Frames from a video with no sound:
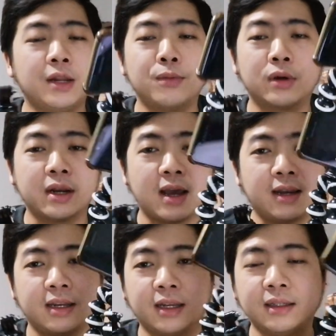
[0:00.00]
mo
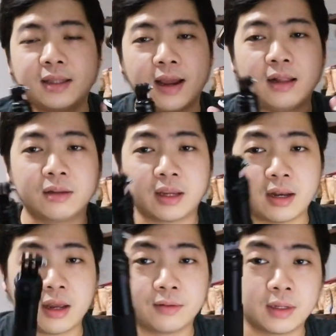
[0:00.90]
ganahan ani nga style, you
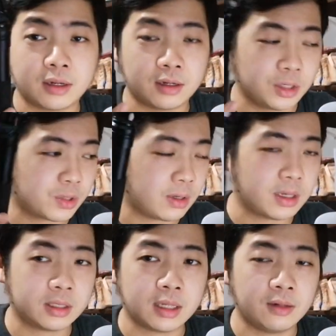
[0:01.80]
can have the
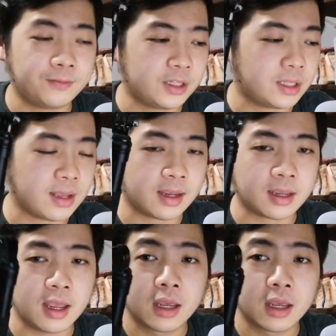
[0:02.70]
usual na selfie stick.